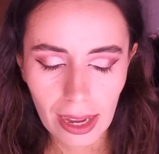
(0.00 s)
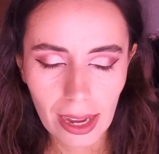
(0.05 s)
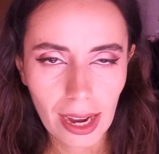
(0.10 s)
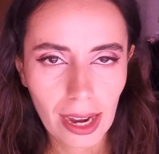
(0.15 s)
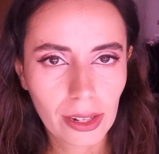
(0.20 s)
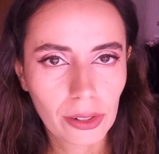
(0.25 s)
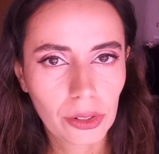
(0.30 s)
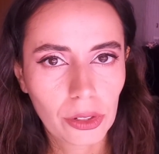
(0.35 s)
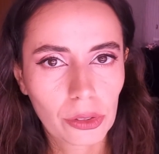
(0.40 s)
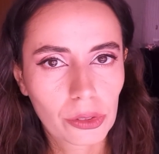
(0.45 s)
I
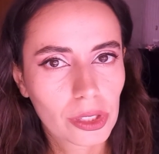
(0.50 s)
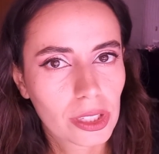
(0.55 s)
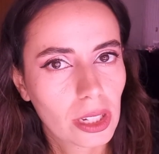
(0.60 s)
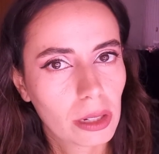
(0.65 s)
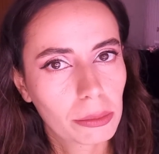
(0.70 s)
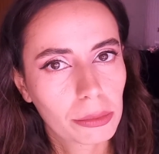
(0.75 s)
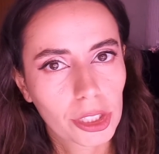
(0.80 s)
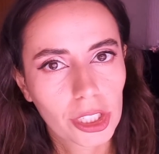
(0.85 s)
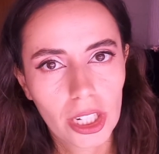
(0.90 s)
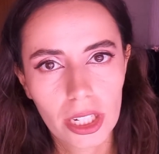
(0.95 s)
don't know,
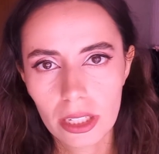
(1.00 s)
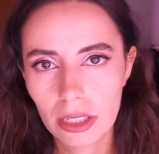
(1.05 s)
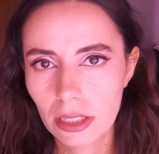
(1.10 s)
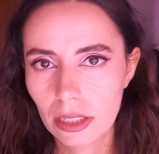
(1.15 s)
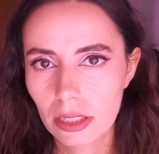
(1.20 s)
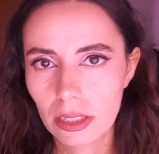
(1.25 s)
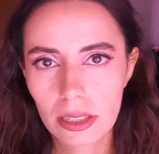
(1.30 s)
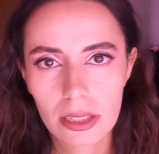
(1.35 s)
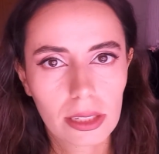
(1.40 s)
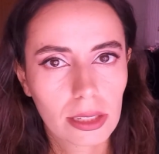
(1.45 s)
some
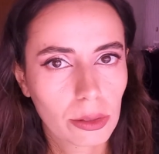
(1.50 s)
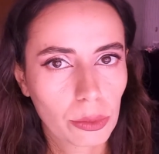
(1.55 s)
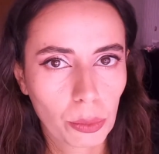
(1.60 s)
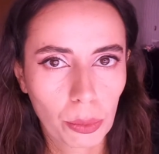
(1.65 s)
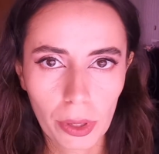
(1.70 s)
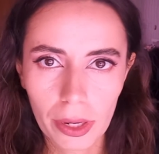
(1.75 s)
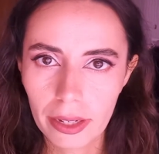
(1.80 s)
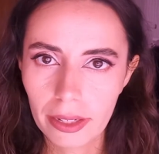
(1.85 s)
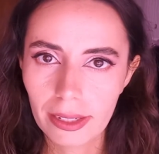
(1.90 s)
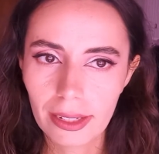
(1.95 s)
shades
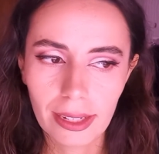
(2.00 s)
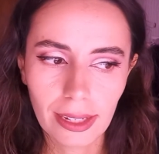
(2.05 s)
weren't